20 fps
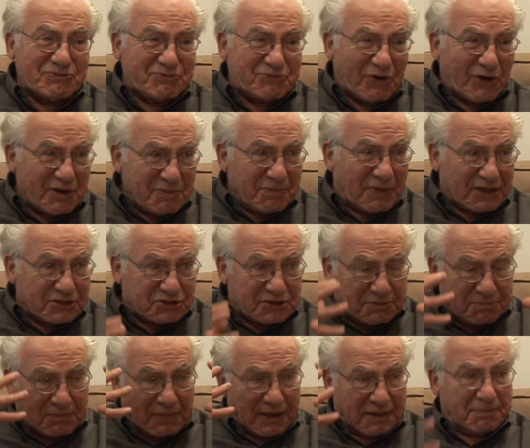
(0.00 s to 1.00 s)
very much
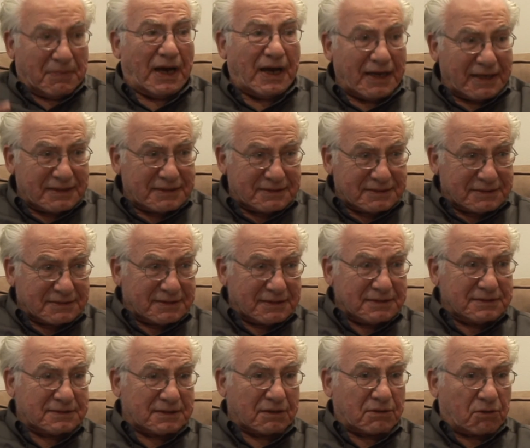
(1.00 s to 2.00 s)
in my mind.
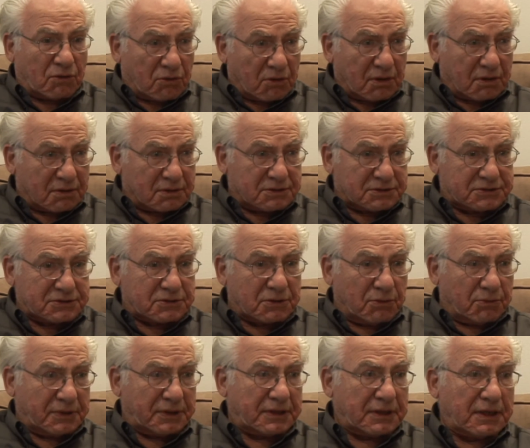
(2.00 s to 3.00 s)
These are horrors
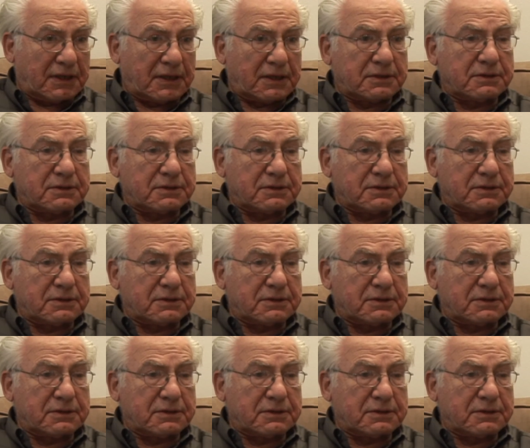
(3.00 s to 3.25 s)
going yeah.